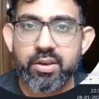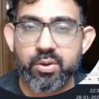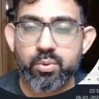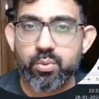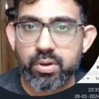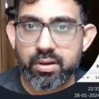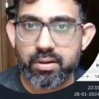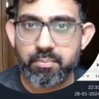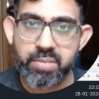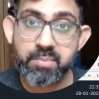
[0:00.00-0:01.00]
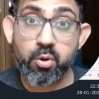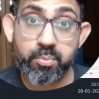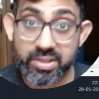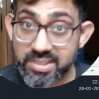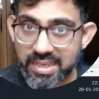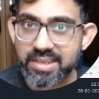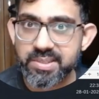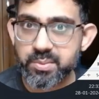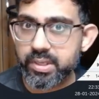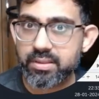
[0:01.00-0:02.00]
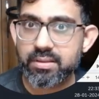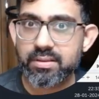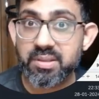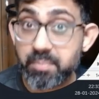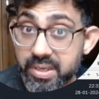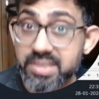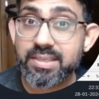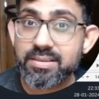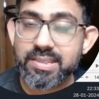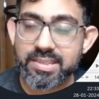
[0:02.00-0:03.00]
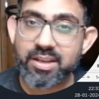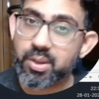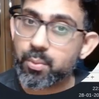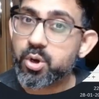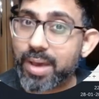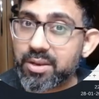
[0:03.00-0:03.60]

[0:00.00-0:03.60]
To be more precise with the pixels that you want to